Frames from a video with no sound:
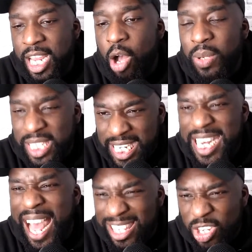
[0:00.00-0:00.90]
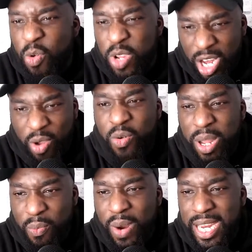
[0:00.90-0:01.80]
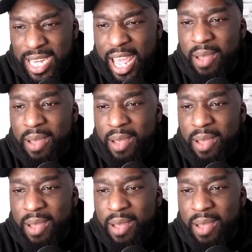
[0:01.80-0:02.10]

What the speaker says: I will see that soon. You know them way there.